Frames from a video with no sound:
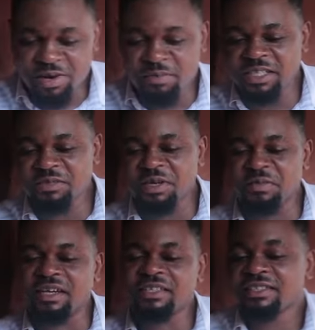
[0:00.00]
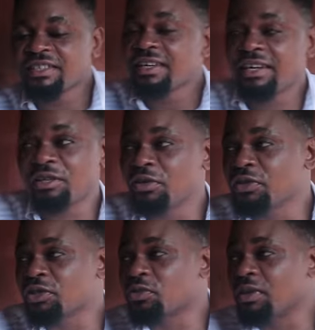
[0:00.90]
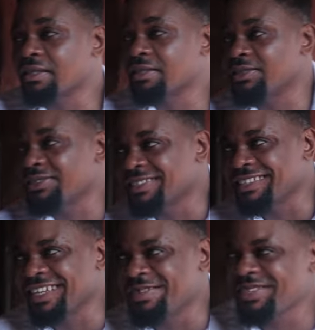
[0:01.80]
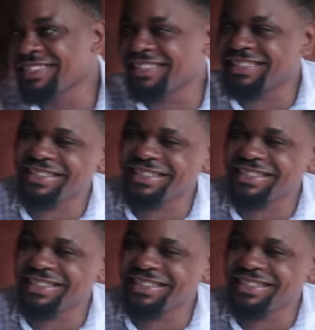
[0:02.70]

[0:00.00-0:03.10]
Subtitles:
Mama the mama. I love your swag, seriously. I mean,